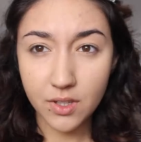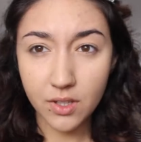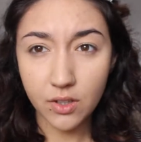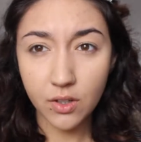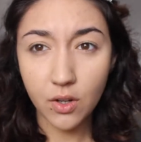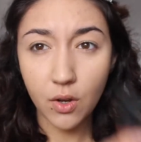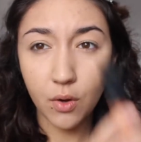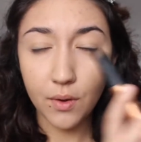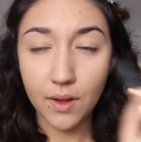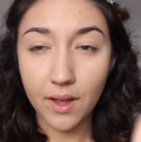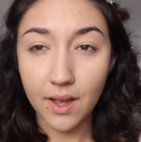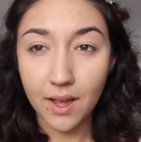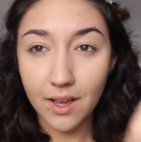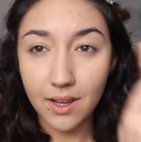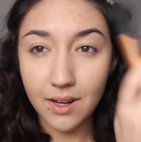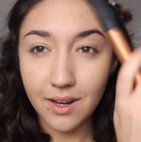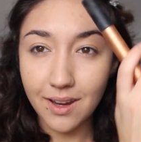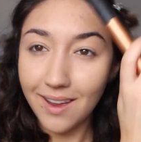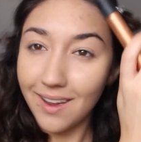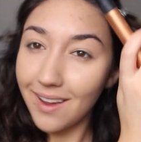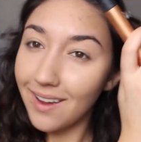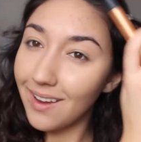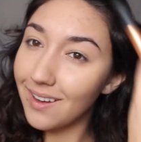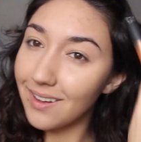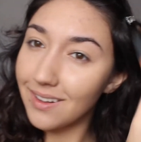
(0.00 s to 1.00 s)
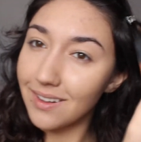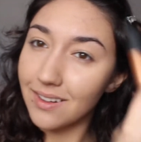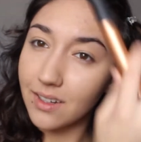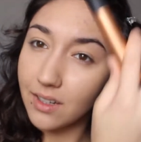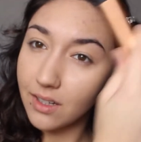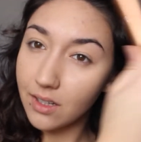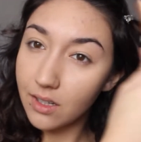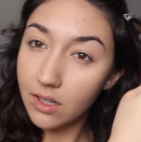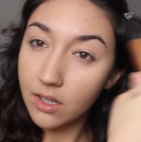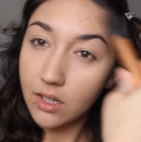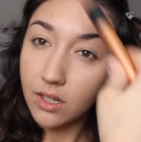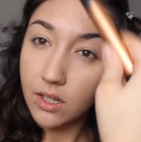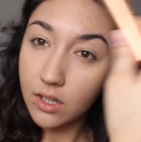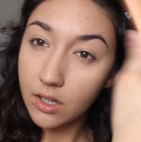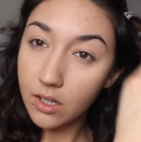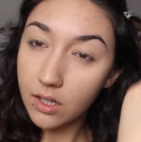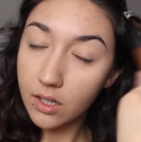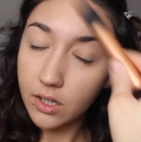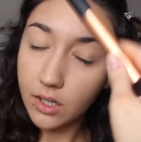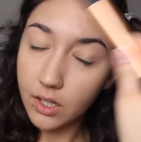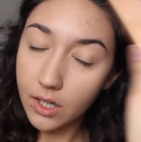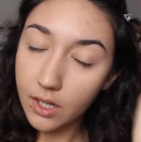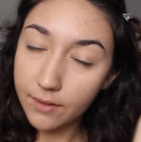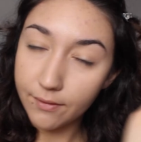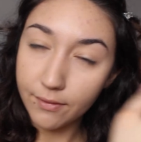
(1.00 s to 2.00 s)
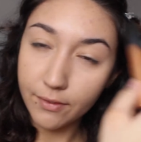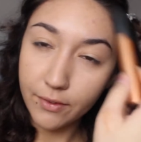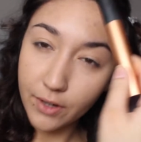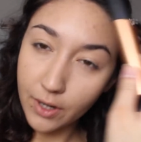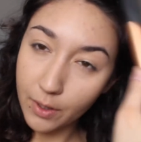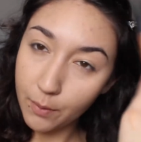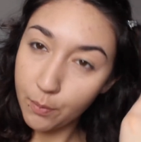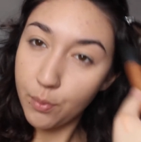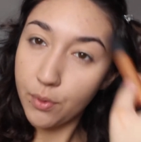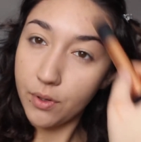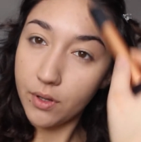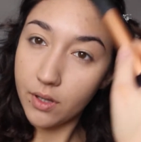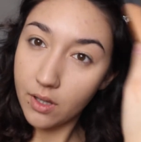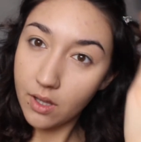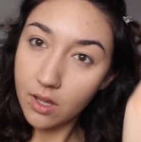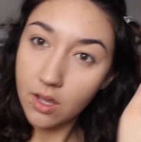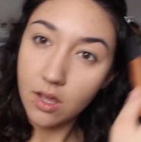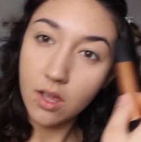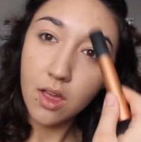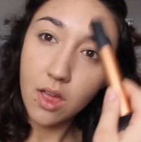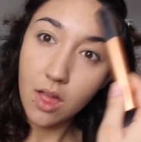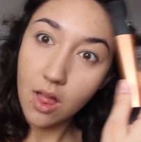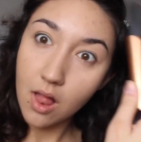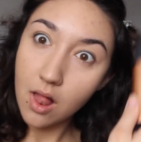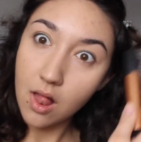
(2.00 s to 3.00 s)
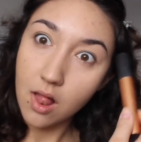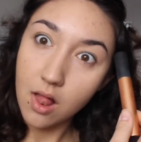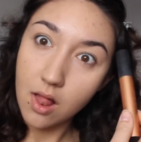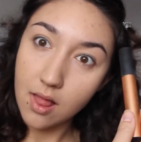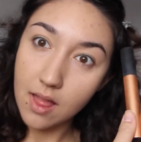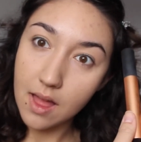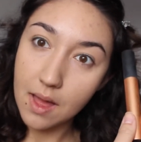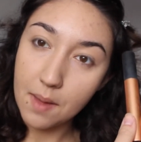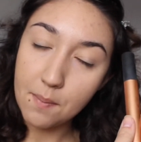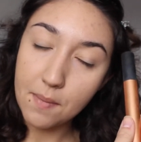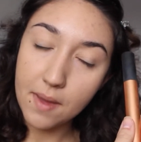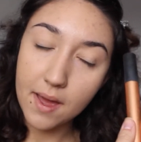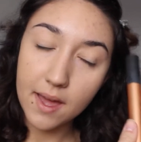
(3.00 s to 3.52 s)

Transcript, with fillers: I'm gonna go ahead and cover up that